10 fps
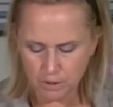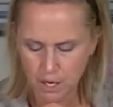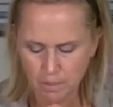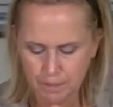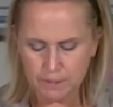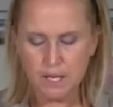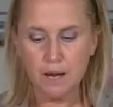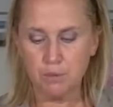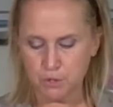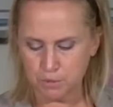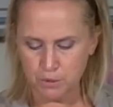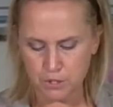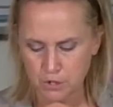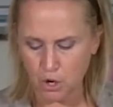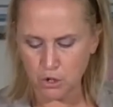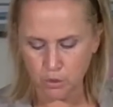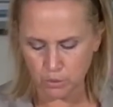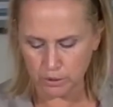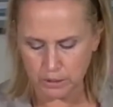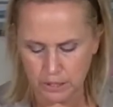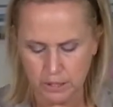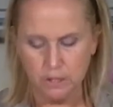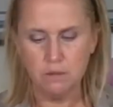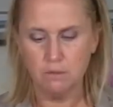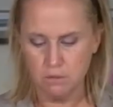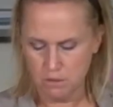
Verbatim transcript: couple of tablespoons is all you really need.